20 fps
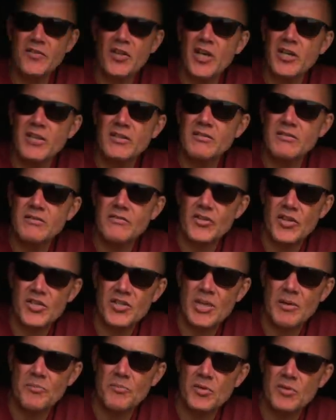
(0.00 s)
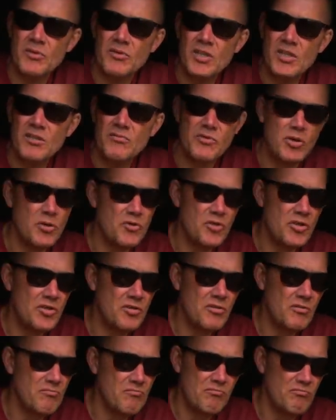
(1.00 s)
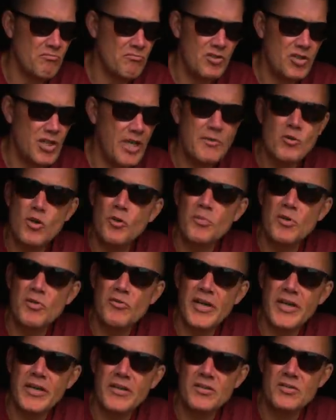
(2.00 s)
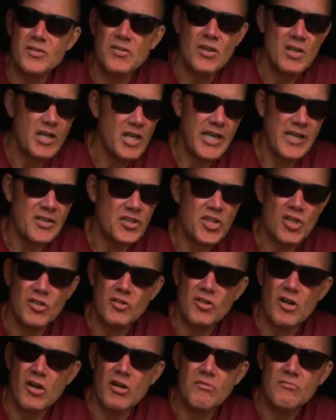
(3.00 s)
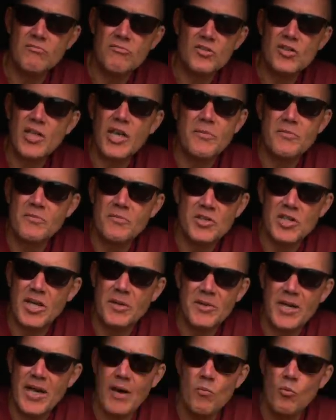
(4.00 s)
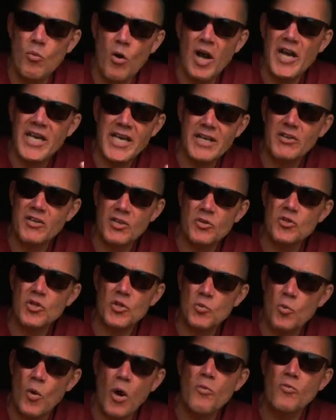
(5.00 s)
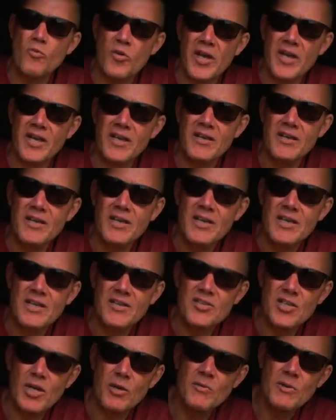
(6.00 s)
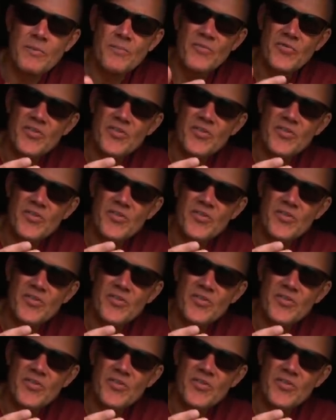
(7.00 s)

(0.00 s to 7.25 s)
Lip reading: Lane, for example, uses same couple of rigs, Iain Chilcott. Same again. What Iain uses one rig. So